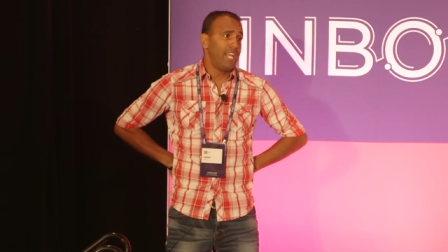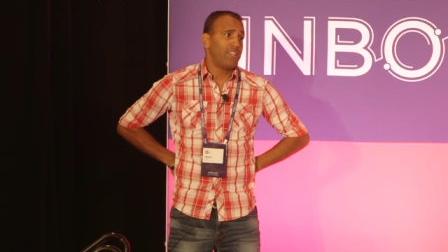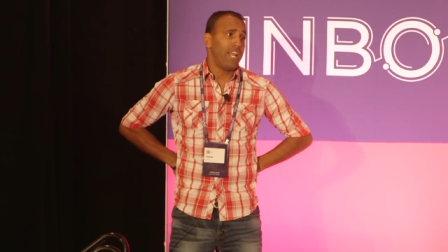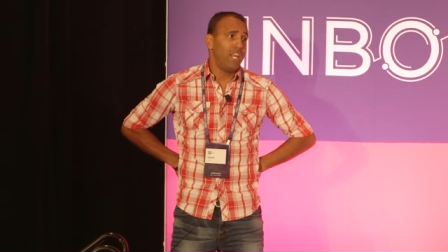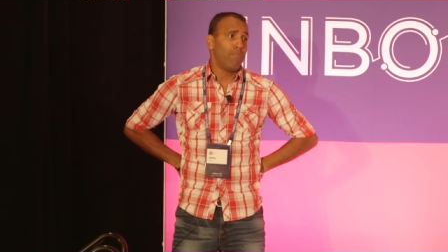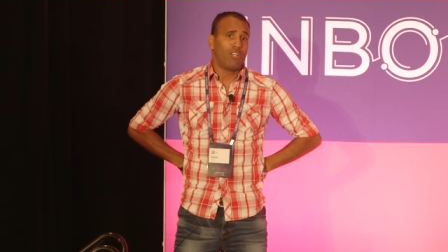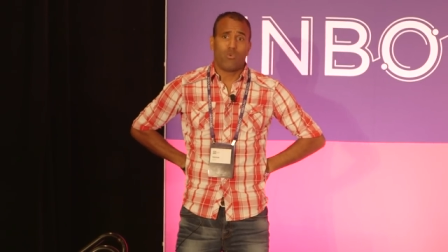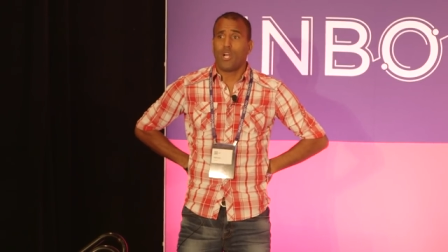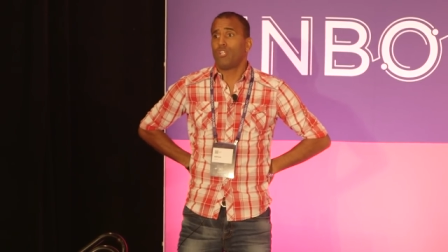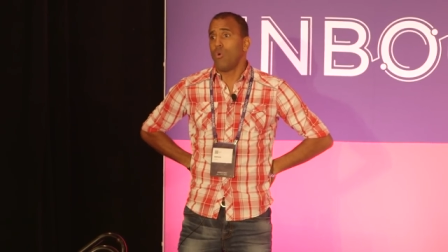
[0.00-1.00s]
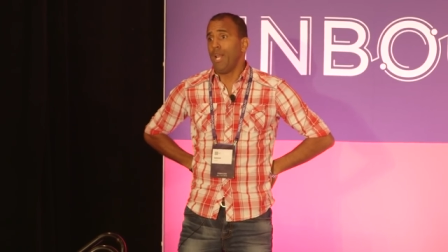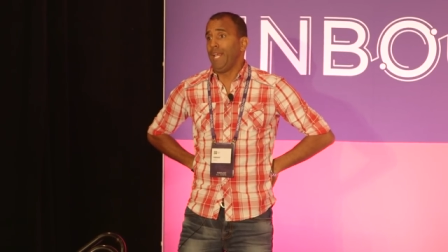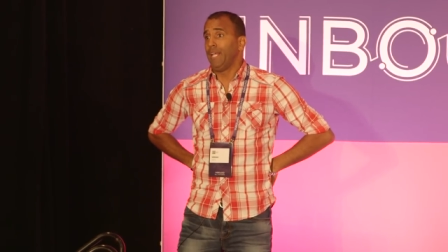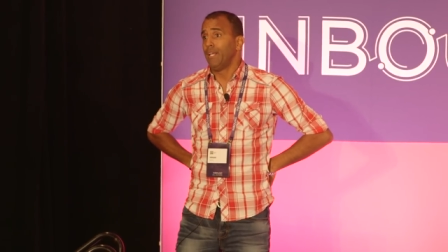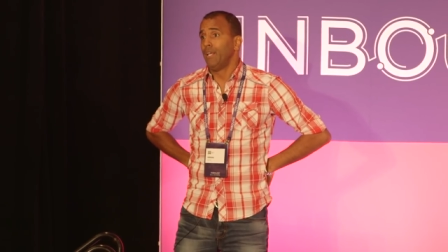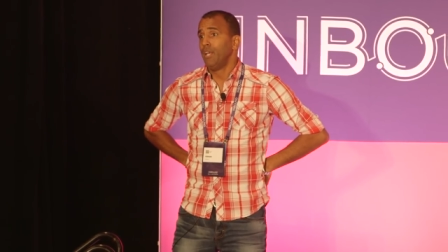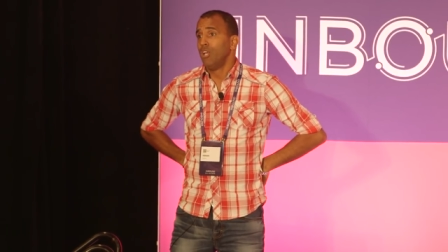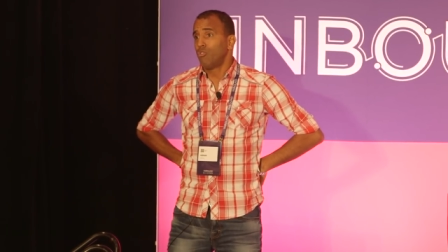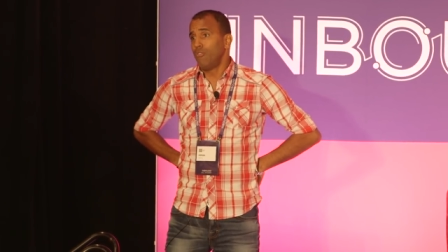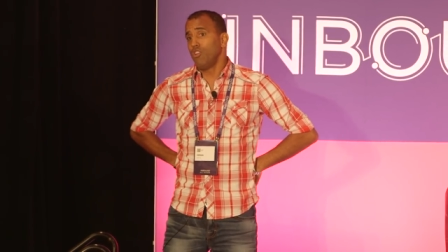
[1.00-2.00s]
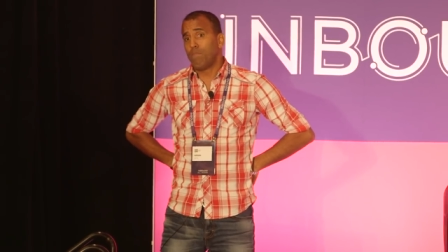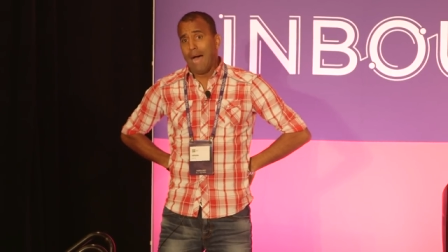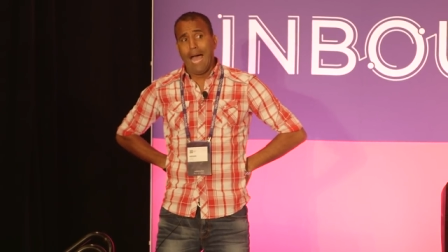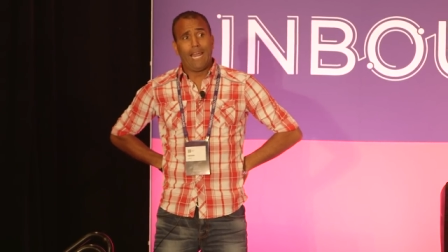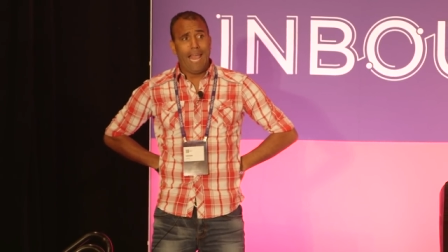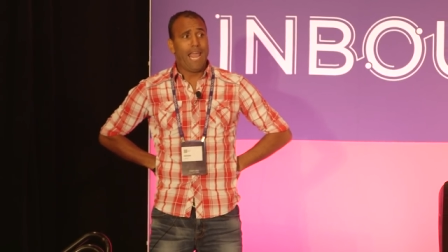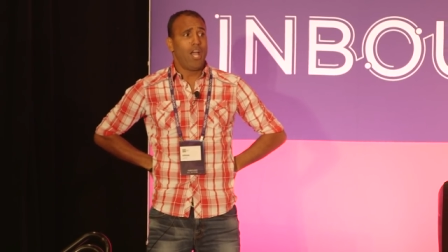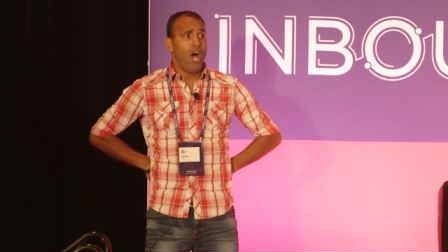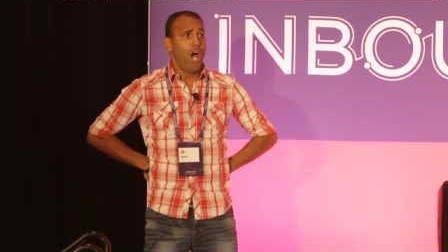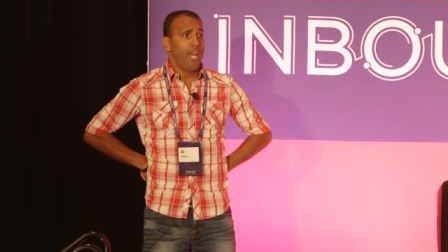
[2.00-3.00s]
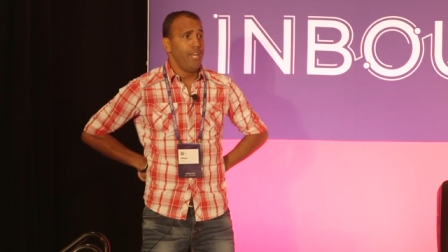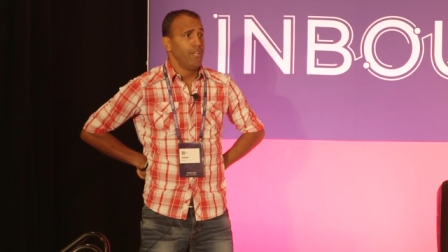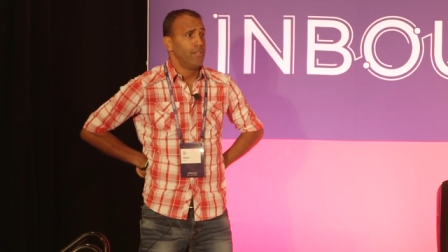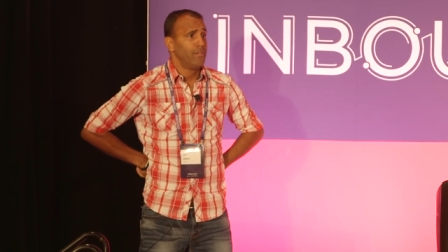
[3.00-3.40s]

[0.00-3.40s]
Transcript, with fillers: to get that in by twenty twenty. So if you just buy and hang on,